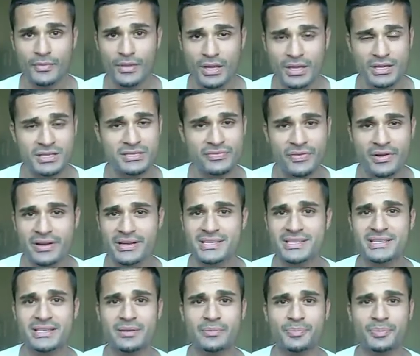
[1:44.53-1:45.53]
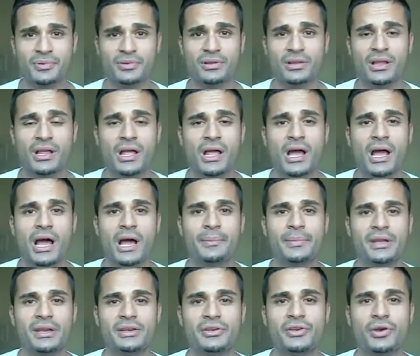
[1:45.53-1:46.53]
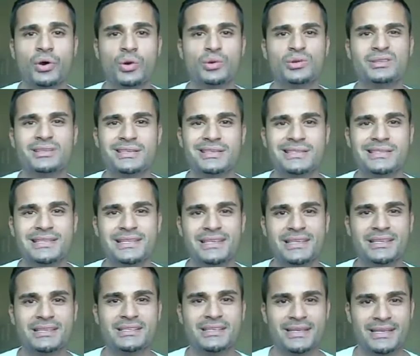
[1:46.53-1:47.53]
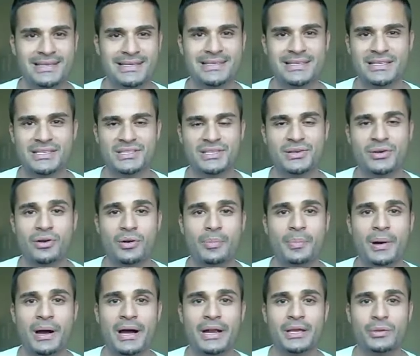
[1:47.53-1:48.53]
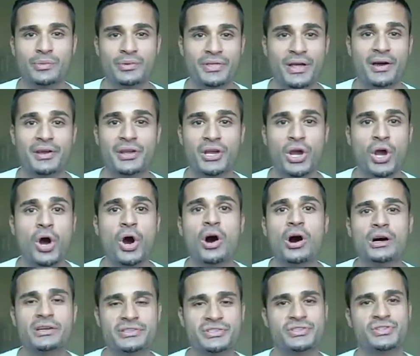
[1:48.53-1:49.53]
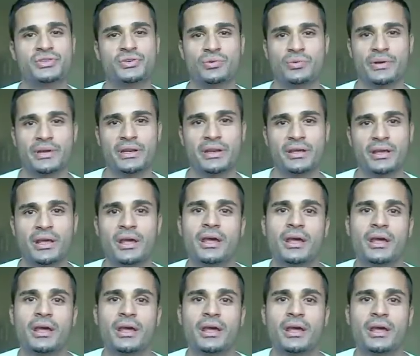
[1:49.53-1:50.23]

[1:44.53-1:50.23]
is very simple. I mean, no disease exists in our body without a cause to it.